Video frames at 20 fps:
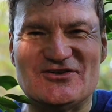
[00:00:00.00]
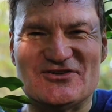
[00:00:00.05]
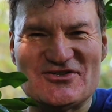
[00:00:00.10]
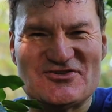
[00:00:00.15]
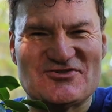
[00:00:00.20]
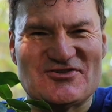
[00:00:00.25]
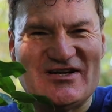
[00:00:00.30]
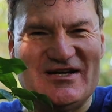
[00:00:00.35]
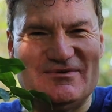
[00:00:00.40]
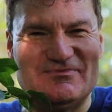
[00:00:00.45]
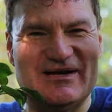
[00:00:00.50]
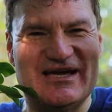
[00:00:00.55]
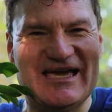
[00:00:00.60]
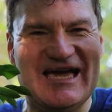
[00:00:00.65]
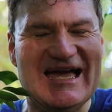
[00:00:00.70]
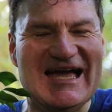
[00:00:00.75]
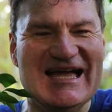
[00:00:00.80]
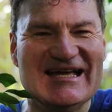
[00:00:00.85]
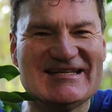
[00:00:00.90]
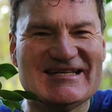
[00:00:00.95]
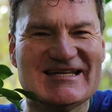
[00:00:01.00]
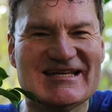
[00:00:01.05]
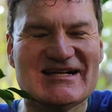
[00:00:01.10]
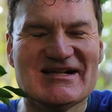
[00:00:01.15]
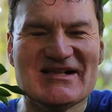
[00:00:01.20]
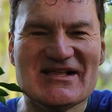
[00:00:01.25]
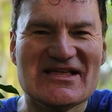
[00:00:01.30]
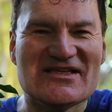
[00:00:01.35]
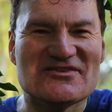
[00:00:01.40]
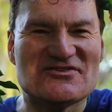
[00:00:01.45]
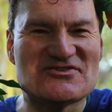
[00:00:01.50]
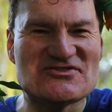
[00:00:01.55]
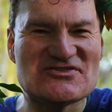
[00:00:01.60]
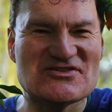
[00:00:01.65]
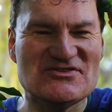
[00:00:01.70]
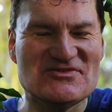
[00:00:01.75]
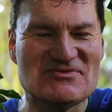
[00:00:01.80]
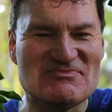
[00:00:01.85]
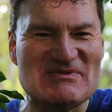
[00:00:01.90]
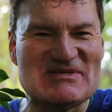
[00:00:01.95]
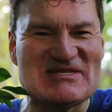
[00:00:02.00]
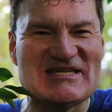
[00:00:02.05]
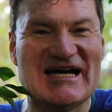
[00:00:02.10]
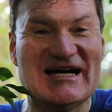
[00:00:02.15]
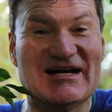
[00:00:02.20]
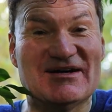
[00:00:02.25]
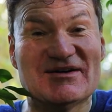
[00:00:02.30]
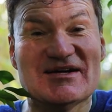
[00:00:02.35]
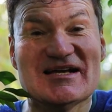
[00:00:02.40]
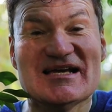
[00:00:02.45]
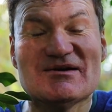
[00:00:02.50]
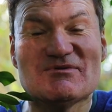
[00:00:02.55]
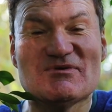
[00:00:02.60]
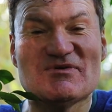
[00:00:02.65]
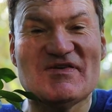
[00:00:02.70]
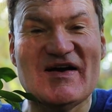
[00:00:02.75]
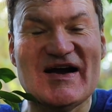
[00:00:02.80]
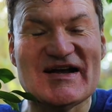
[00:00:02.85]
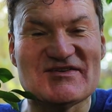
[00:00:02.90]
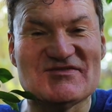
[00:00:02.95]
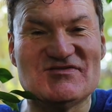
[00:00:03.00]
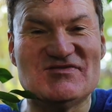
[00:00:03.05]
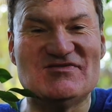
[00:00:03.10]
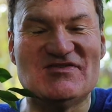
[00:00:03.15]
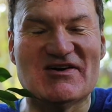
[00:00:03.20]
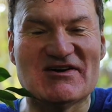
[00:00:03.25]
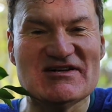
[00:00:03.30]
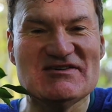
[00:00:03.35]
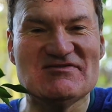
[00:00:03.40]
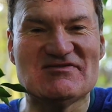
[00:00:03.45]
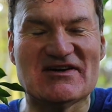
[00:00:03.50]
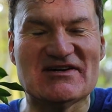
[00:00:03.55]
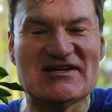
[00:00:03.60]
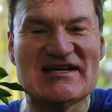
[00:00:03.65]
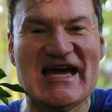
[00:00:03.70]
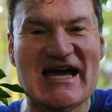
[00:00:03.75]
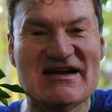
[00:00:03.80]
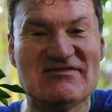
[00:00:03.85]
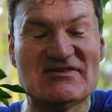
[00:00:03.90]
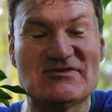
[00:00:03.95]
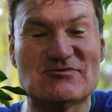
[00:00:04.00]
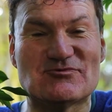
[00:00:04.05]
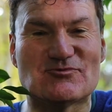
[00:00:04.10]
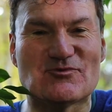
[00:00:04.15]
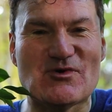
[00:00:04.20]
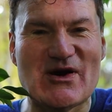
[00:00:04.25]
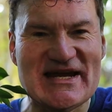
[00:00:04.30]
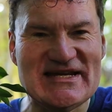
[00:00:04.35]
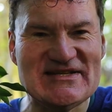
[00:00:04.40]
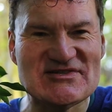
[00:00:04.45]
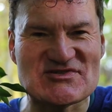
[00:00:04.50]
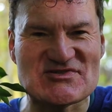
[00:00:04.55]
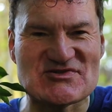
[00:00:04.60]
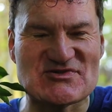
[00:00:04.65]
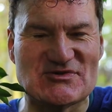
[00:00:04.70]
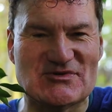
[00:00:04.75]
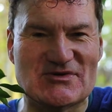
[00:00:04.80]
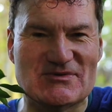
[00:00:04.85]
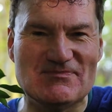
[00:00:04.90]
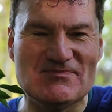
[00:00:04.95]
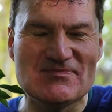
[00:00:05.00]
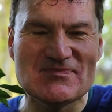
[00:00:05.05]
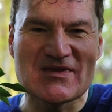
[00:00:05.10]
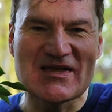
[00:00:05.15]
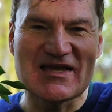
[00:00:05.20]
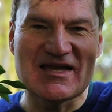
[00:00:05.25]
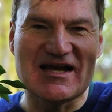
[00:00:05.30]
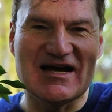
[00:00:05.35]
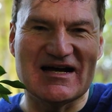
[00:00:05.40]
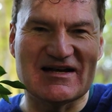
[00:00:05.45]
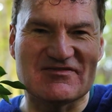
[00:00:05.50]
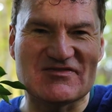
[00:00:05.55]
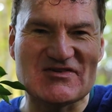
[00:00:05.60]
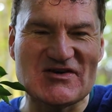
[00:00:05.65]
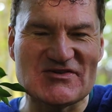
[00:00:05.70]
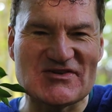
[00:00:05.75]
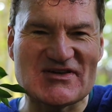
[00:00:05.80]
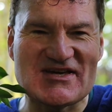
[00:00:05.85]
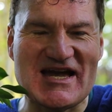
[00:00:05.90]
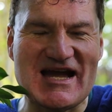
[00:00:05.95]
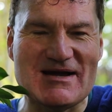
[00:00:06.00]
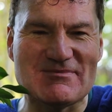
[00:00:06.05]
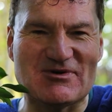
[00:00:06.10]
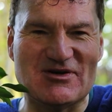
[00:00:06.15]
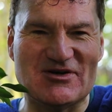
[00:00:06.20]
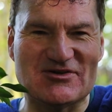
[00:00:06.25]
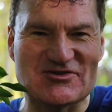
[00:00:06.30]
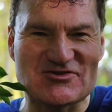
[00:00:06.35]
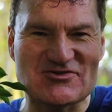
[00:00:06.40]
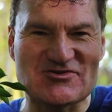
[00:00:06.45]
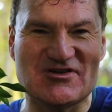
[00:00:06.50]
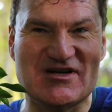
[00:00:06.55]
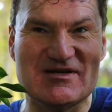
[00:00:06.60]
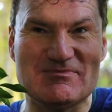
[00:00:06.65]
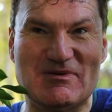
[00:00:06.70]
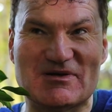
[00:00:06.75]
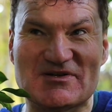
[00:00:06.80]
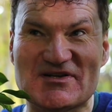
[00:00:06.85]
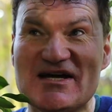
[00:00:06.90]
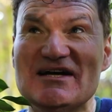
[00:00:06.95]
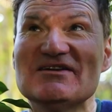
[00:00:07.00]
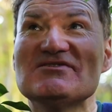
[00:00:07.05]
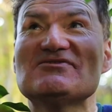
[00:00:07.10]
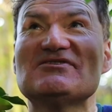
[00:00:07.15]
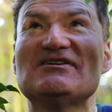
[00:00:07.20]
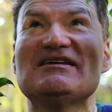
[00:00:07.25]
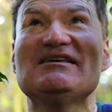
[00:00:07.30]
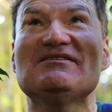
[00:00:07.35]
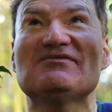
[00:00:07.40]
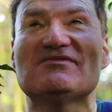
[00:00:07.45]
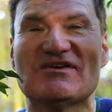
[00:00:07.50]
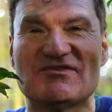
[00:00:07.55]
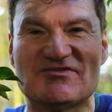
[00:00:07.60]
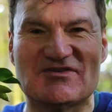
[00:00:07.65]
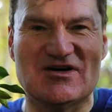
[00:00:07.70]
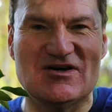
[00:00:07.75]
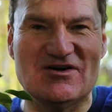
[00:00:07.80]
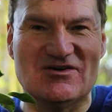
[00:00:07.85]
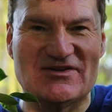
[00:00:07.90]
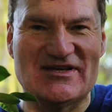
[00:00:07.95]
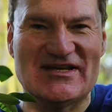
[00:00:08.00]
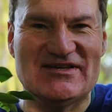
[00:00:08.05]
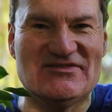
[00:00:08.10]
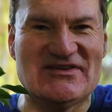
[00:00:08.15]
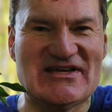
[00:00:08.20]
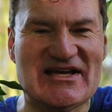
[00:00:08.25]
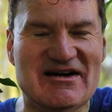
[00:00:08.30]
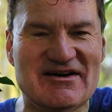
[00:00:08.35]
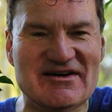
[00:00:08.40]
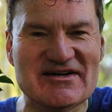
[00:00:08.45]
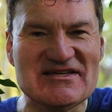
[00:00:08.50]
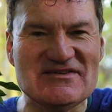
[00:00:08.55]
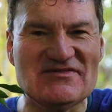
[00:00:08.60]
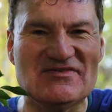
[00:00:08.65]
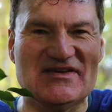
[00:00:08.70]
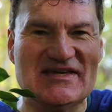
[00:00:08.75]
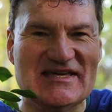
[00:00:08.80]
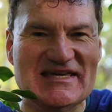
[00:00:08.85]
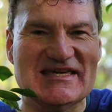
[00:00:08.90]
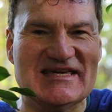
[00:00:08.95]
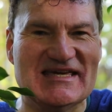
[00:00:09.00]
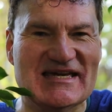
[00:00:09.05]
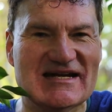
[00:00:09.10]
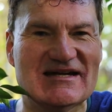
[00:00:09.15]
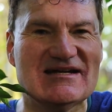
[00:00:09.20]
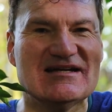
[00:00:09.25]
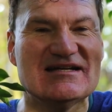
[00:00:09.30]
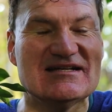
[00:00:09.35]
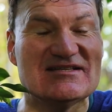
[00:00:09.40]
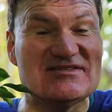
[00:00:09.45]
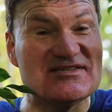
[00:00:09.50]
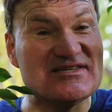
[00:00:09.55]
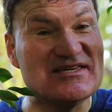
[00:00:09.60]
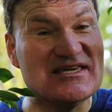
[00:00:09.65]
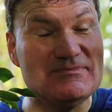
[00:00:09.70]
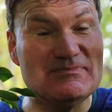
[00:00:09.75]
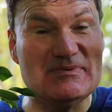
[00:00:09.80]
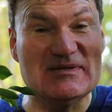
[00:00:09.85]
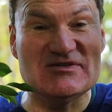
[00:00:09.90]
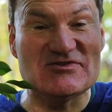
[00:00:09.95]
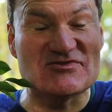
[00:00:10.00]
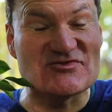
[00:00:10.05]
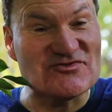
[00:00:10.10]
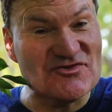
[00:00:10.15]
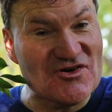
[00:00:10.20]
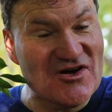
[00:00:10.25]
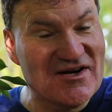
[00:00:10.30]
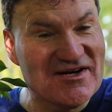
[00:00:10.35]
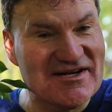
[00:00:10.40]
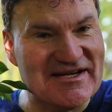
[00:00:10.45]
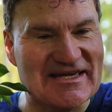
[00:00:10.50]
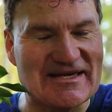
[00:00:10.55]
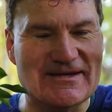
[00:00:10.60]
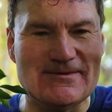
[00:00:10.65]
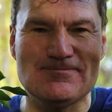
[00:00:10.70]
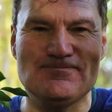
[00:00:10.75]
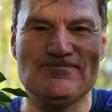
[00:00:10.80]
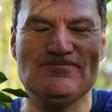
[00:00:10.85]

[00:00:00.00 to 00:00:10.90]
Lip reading: holly tree on my head. The truth be told, we've had a very heavy rainstorm and I've got the camera on a tripod underneath the holly and the ivy here to keep it dry.